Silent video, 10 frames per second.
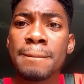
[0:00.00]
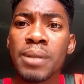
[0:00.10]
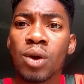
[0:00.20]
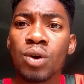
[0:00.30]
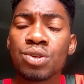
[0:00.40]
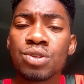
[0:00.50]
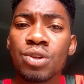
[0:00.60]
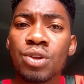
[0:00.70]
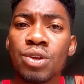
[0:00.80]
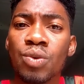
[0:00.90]
because
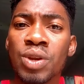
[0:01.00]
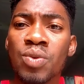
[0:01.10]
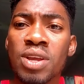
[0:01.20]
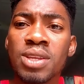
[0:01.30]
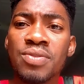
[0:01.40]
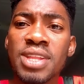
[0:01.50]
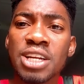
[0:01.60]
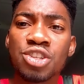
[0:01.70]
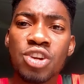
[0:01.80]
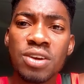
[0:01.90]
when they were given
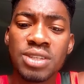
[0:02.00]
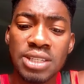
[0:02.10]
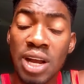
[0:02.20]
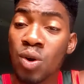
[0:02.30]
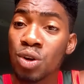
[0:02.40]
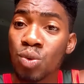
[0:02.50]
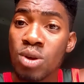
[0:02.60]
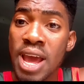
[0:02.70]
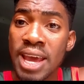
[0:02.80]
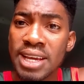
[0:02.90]
their trousers, according to
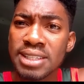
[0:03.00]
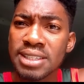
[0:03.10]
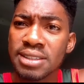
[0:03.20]
what I heard,